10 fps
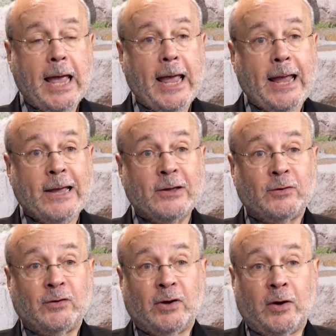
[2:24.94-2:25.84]

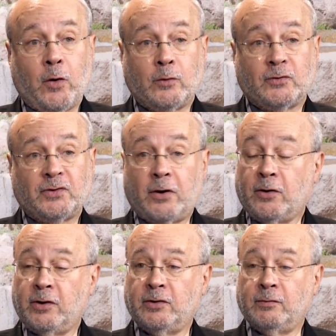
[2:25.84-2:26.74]
and
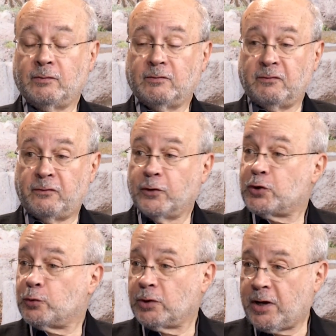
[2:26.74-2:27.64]
started a
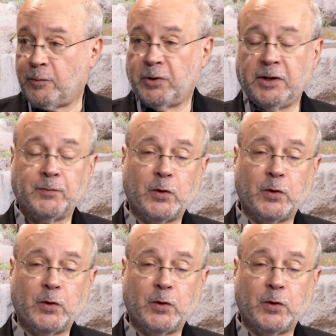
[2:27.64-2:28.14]
virtual company,